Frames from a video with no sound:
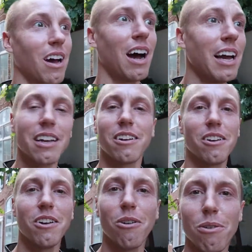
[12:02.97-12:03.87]
I had
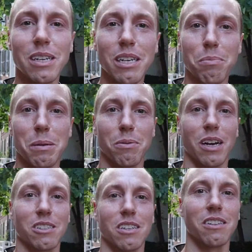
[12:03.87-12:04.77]
no idea people
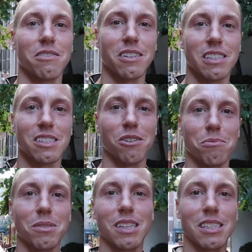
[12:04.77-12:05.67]
actually lived in these
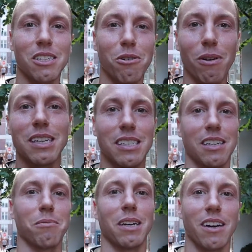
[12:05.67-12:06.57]
homes. That's crazy
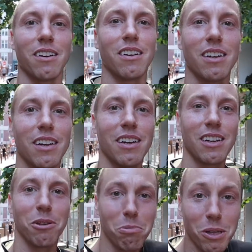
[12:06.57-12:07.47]
to me.
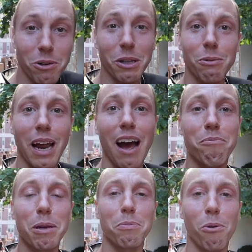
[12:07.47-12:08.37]
You literally would
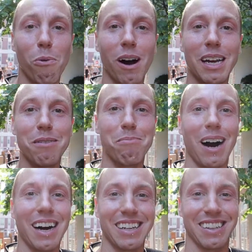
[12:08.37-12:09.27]
have people walking
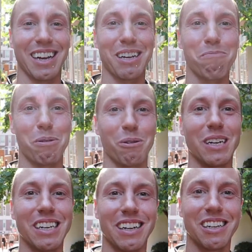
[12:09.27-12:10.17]
by and like
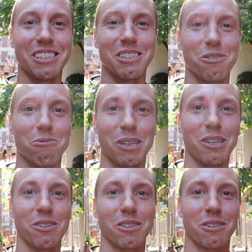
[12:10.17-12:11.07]
peering into your
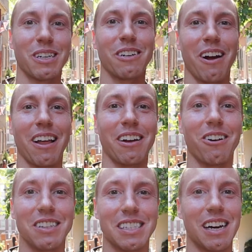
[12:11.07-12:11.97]
windows or into your alley
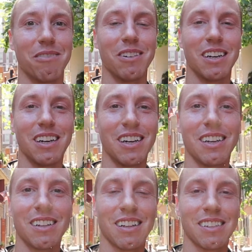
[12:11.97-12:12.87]
all the time.
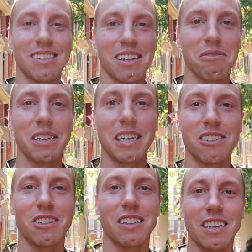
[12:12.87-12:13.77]
That's definitely an
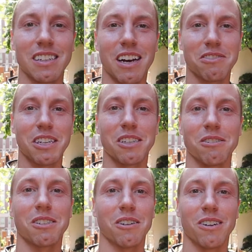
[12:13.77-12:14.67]
interesting thing to have to get
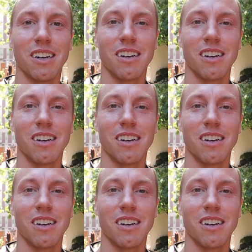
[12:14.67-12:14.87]
used to.